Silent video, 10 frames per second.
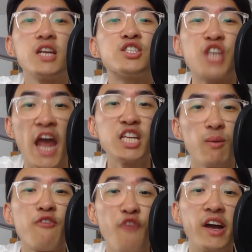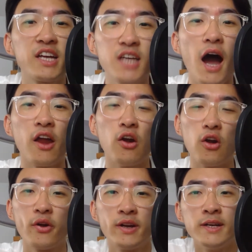change my fucking
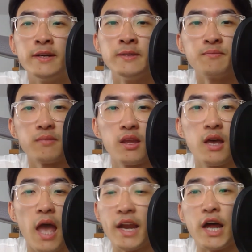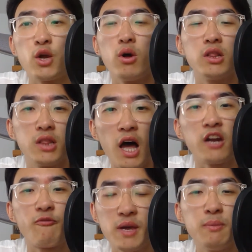tire. And I know a lot
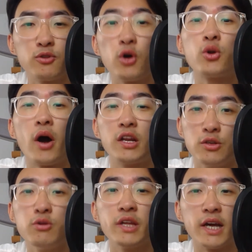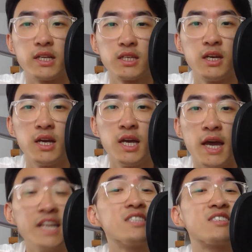of people don't know how to do that.
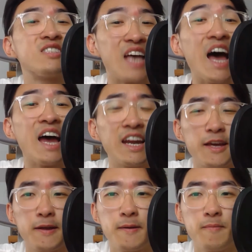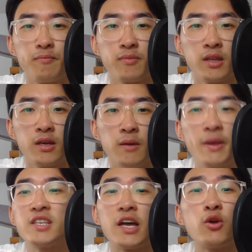And it's sad.
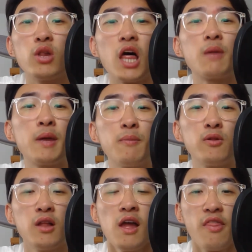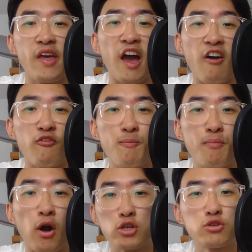Because I know a lot of people, they have
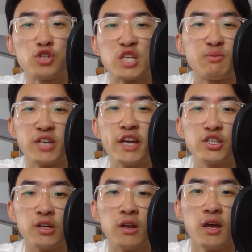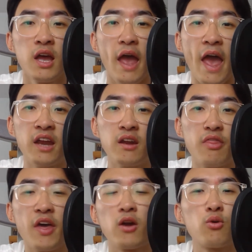personal transportation and
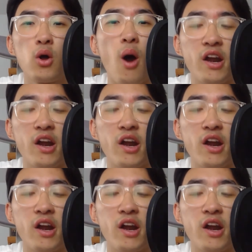they don't know how